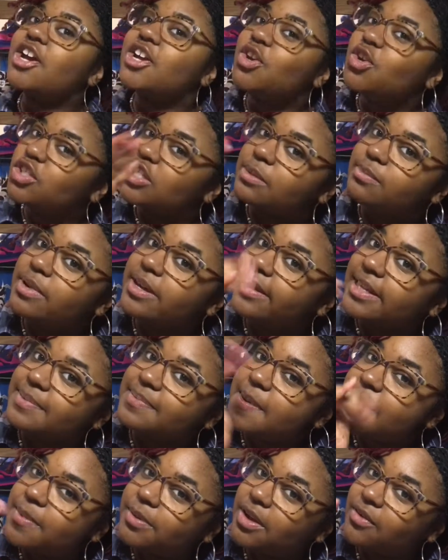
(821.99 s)
you should meet these
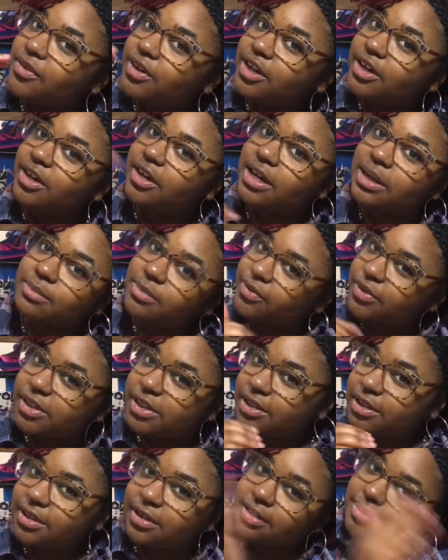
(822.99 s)
people over here, come over
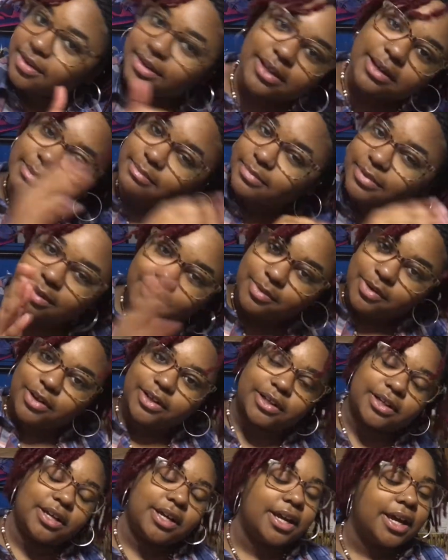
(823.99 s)
here, come
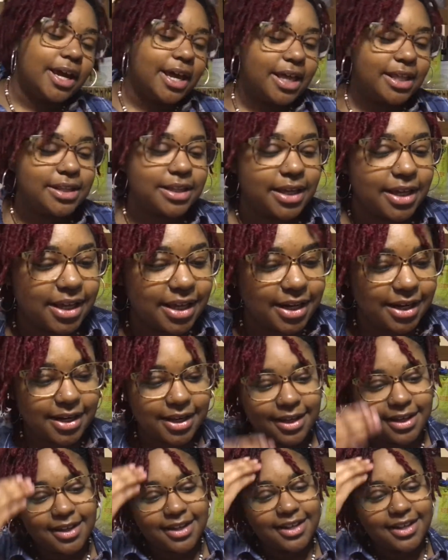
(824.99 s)
on. And then